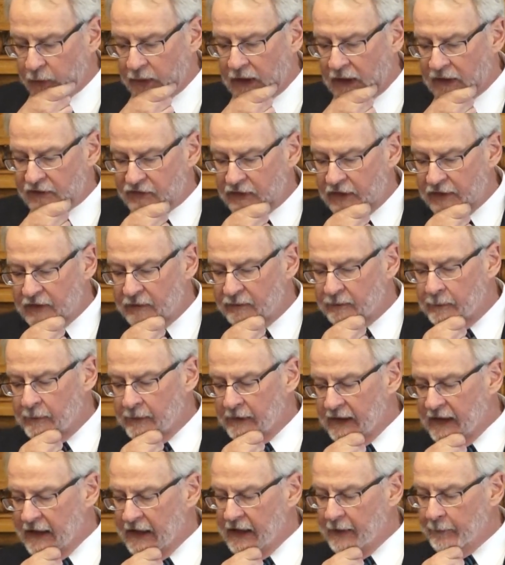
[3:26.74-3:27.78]
week I said
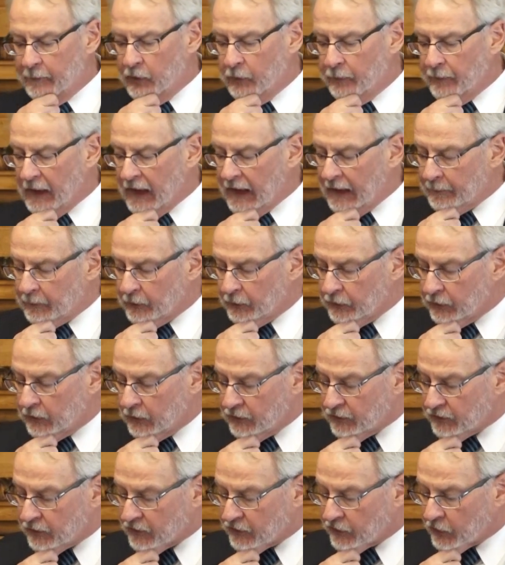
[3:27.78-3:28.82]
the Hebrew Bible
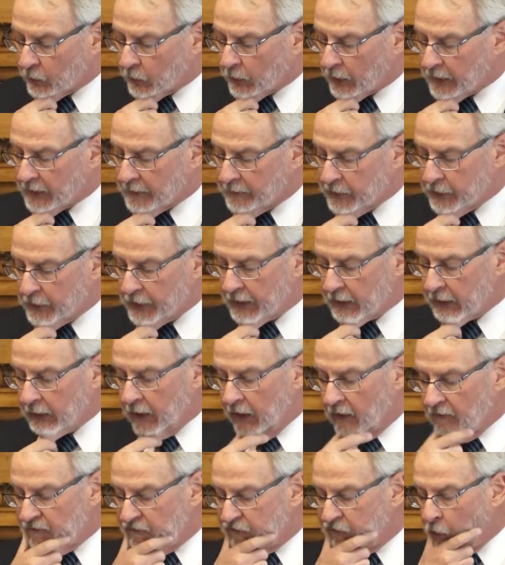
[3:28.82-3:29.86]
uses the word emunah
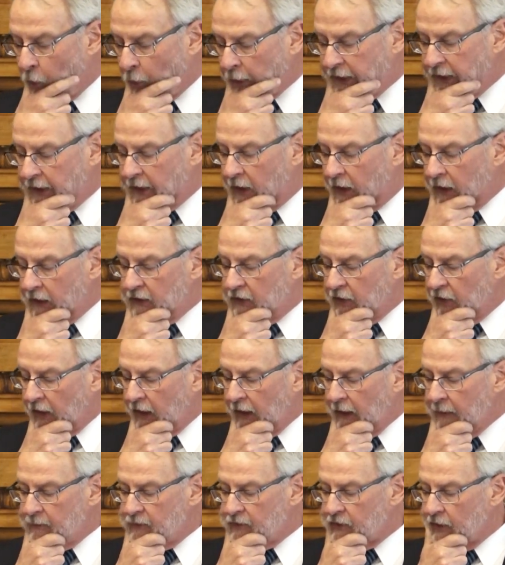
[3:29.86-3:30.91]
49
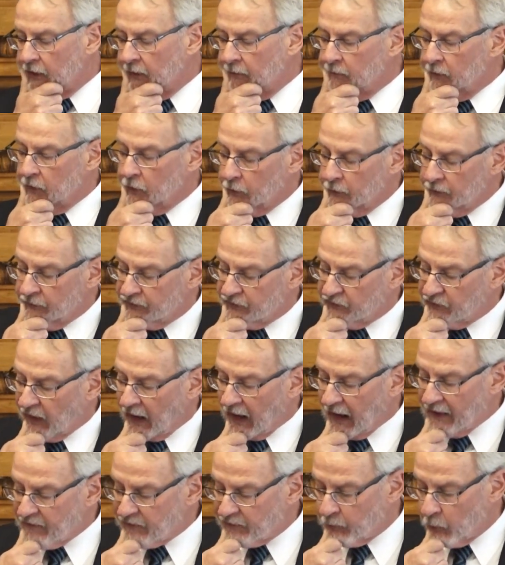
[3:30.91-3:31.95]
times, emun
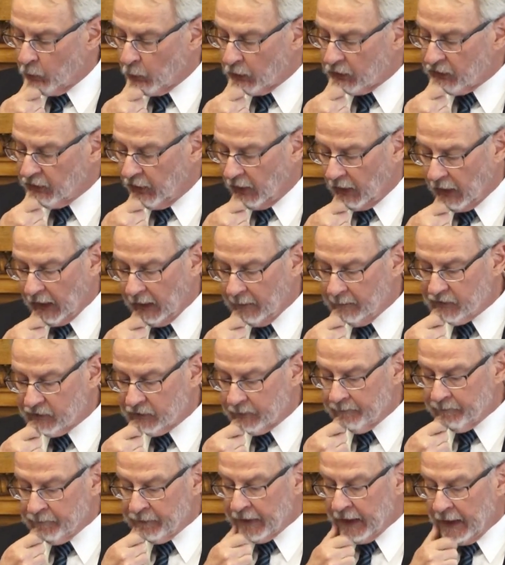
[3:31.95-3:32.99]
5 more
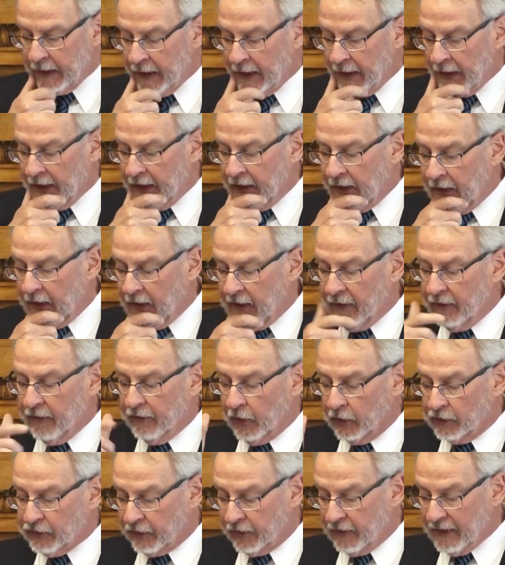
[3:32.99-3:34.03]
times.
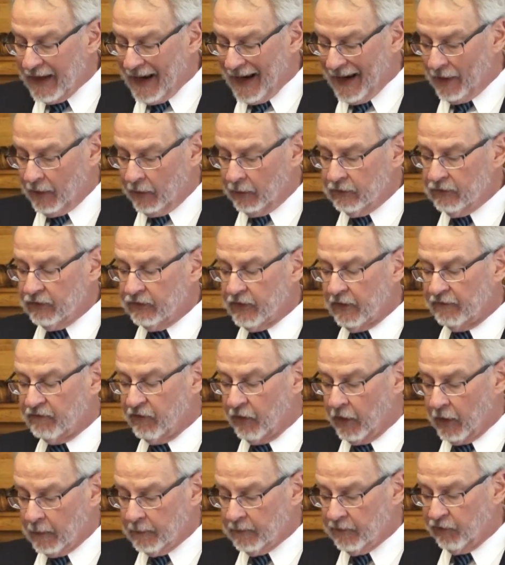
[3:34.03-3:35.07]
Those are nouns. The
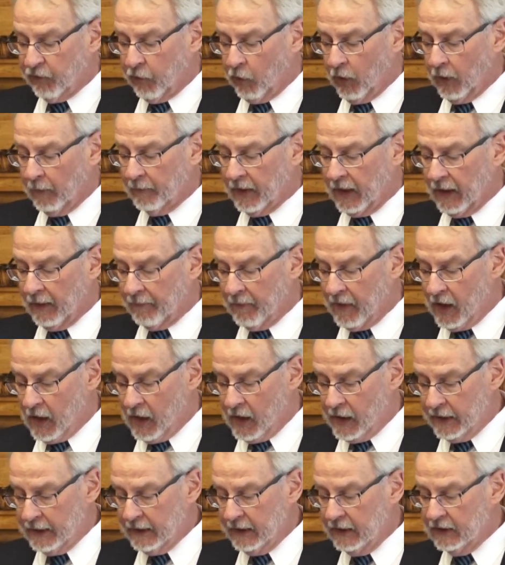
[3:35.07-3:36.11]
verb form
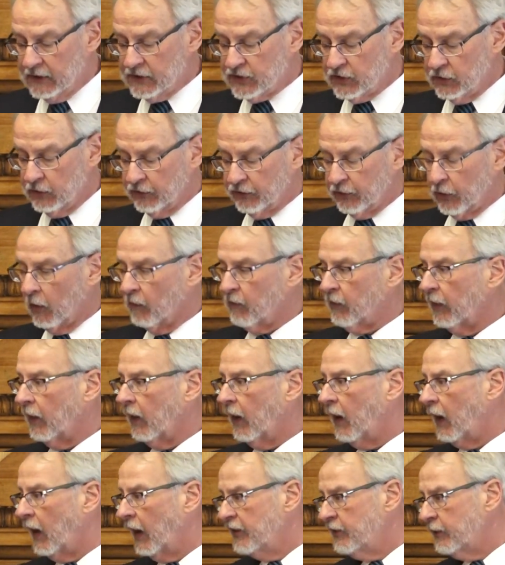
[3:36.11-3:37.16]
aman is used over
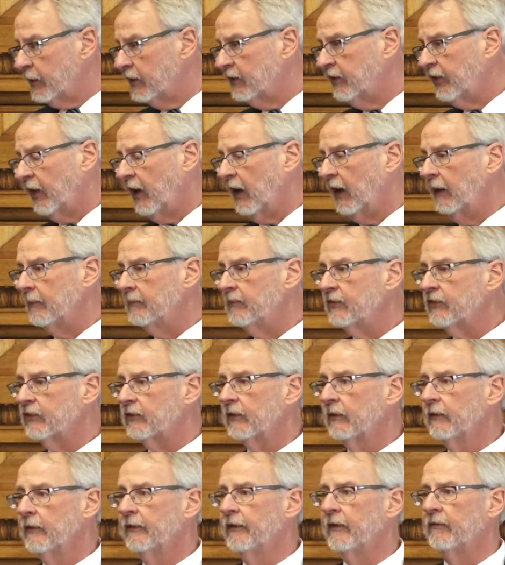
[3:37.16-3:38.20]
100 times.
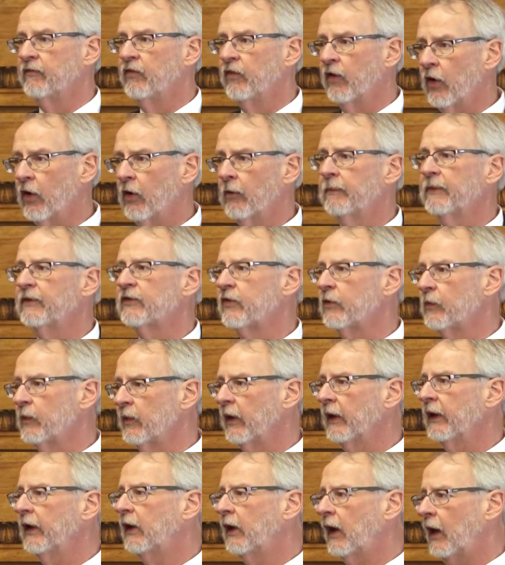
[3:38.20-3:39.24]
The verb is the
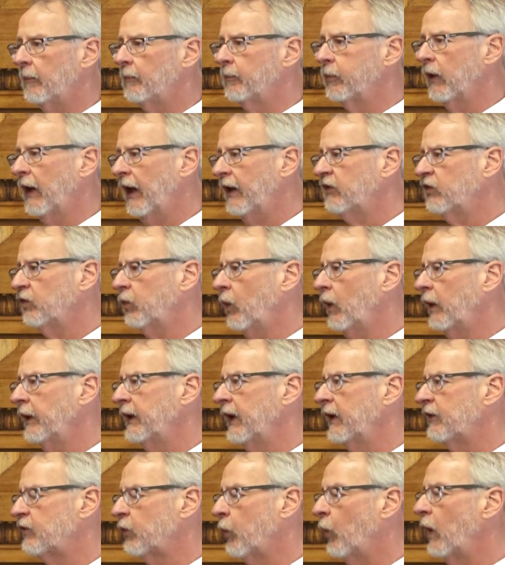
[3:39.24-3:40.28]
really complex one.
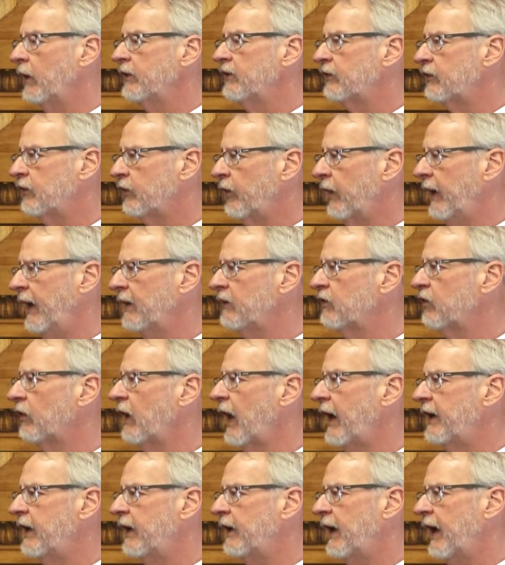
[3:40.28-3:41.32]
It's once
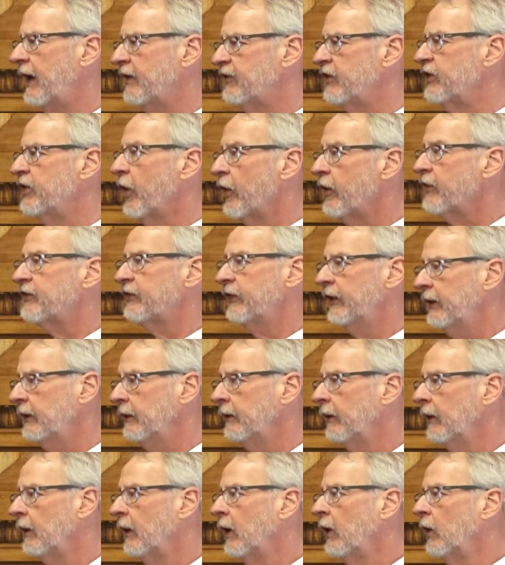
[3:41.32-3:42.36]
translated as nursing.
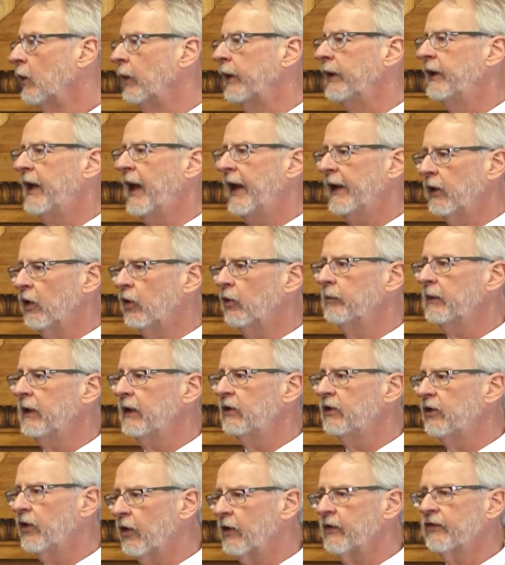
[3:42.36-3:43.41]
When Naomi
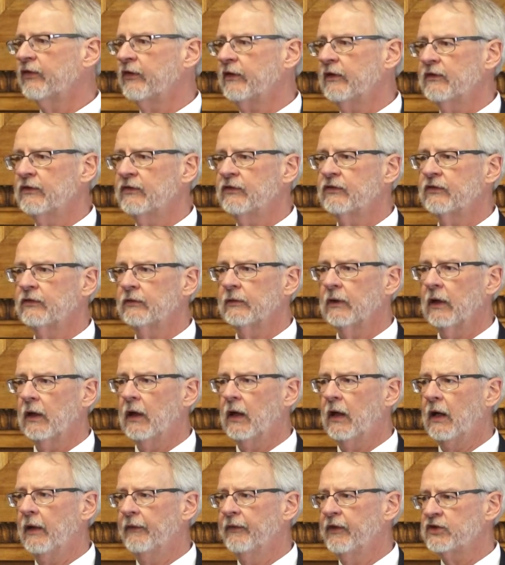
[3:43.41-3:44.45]
nurses
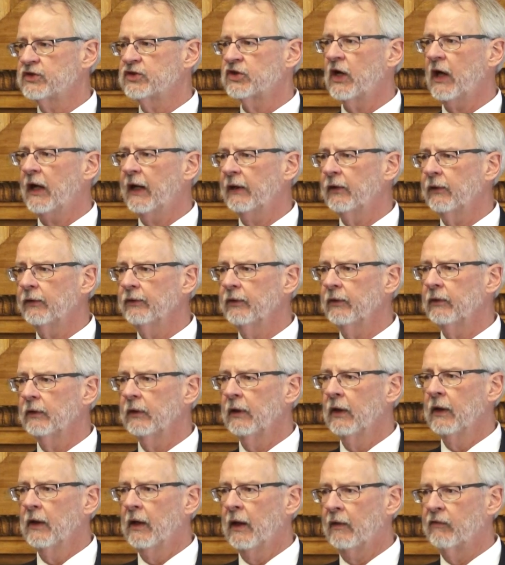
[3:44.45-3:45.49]
the child
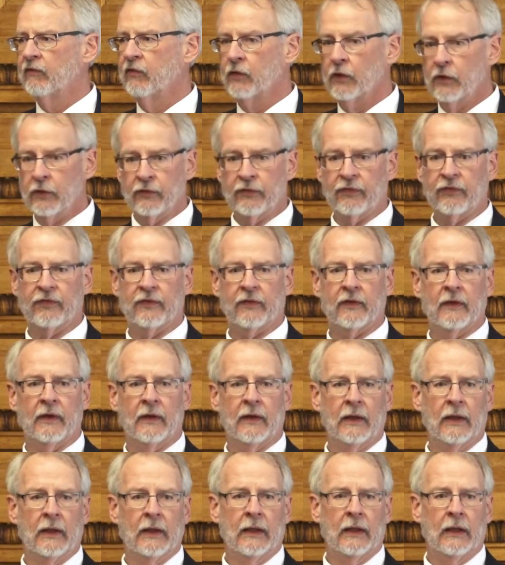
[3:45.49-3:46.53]
of Ruth,
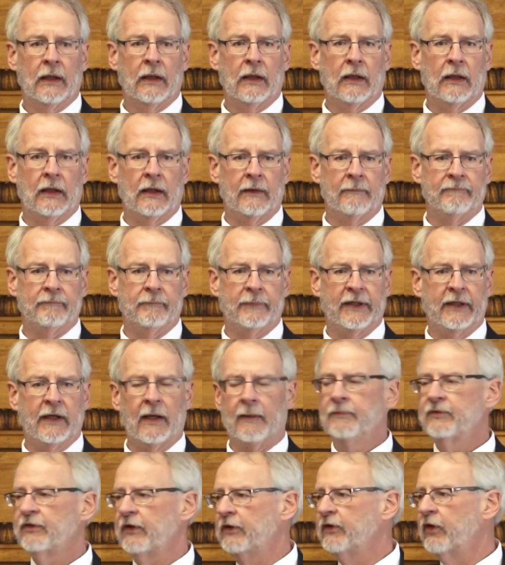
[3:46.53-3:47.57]

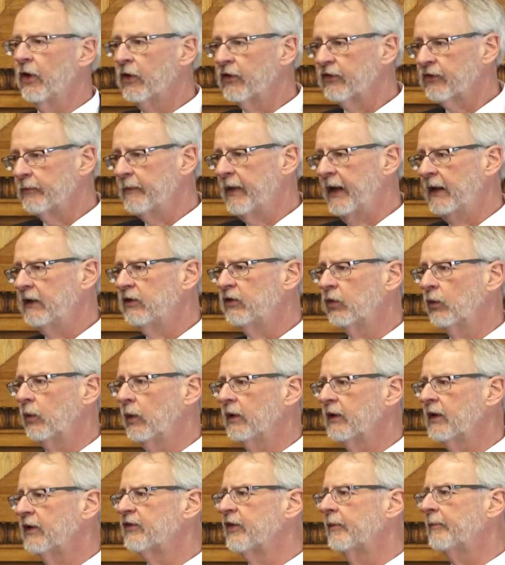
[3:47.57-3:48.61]
becomes a nursemaid to her,
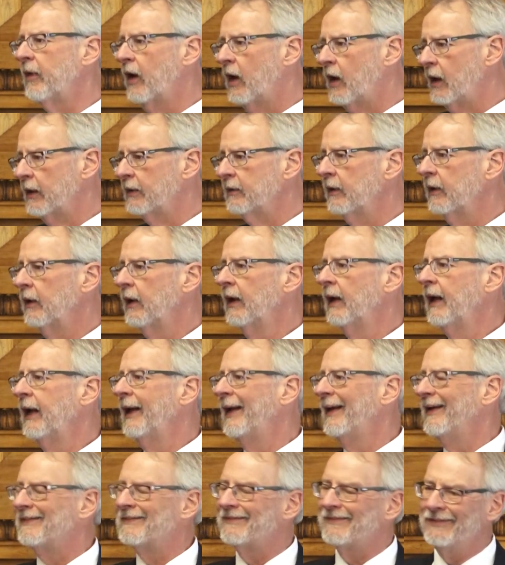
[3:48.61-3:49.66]
it's aman.
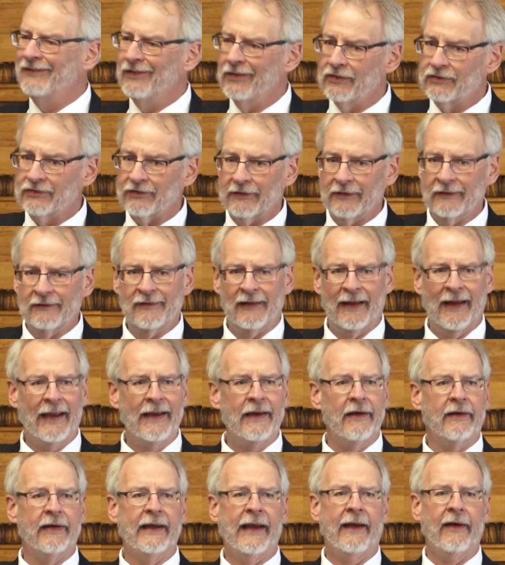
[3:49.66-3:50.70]
It's usually
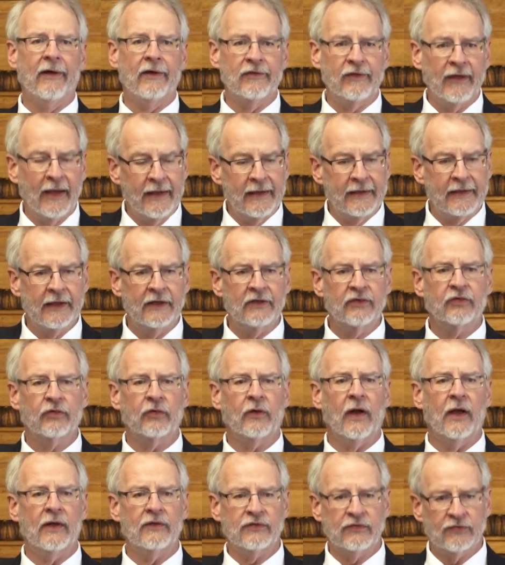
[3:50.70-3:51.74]
caretaking,
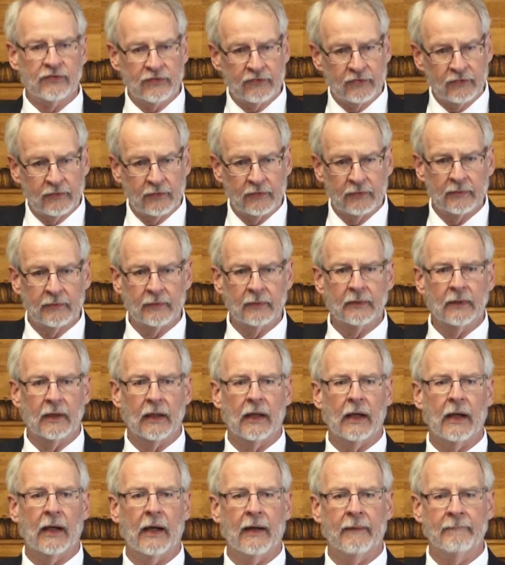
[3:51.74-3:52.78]
trust.
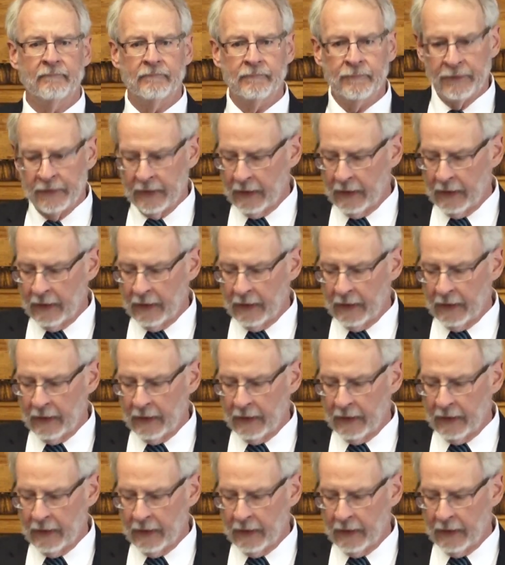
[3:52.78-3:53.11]
The